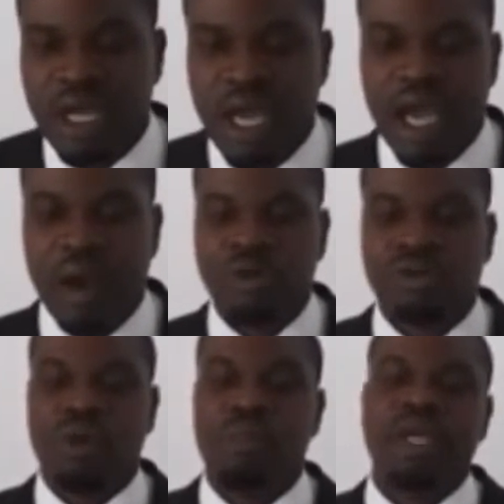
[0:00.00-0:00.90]
I want
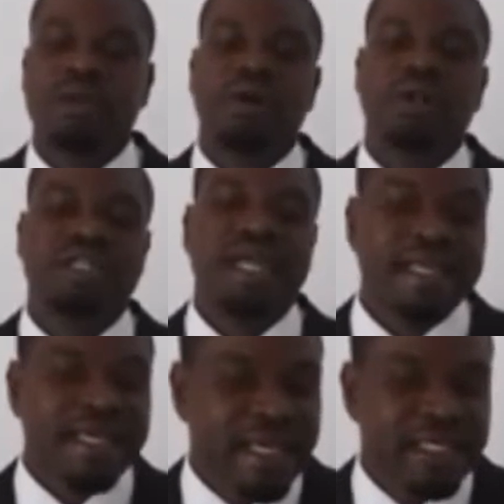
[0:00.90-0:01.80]
to commend all the
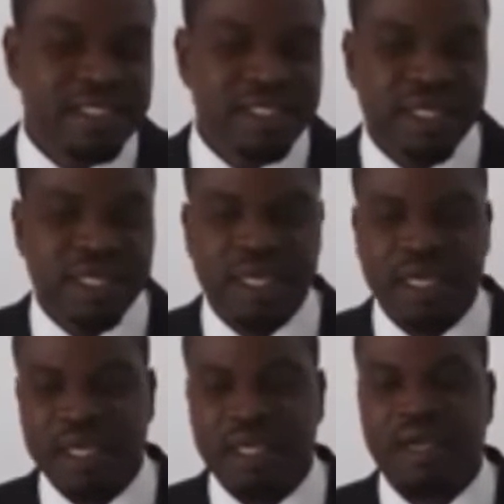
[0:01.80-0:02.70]
delegates
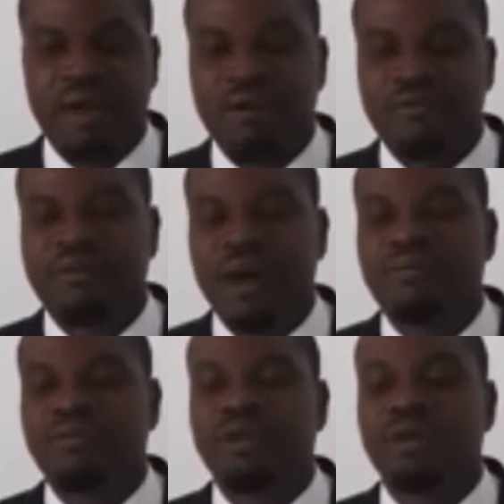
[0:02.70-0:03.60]
in the
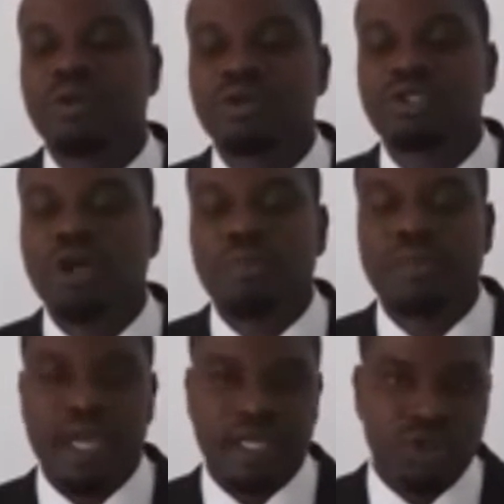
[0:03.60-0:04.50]
confab for the good job
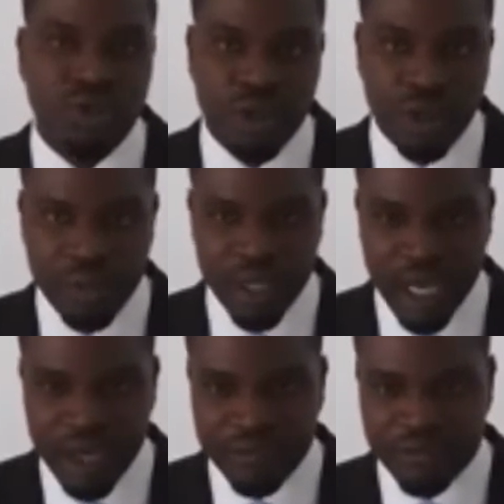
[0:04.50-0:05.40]
they are doing on
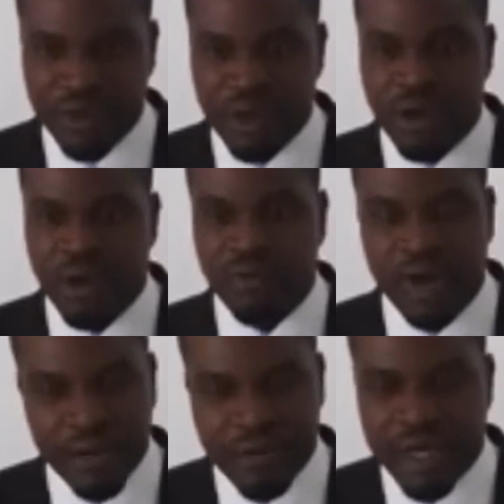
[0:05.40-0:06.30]
behalf of
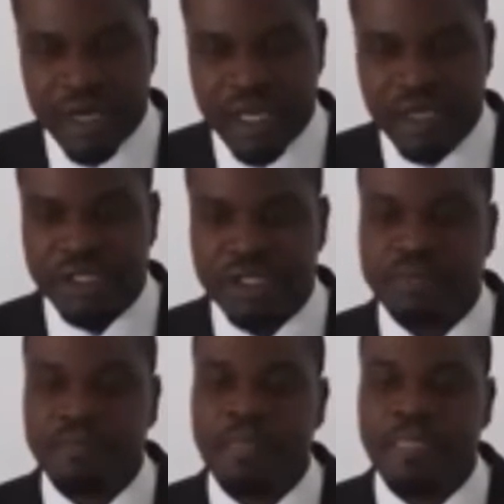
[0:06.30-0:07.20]
our great
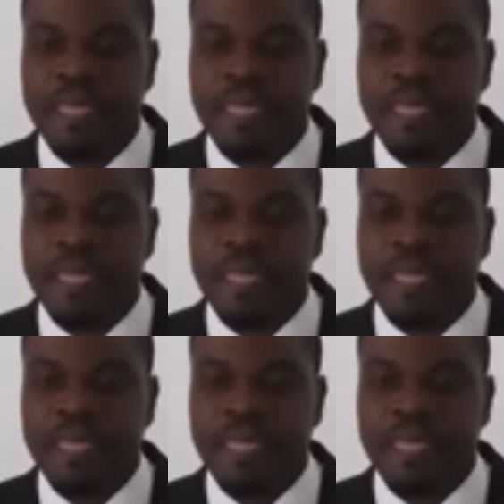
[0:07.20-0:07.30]
nation.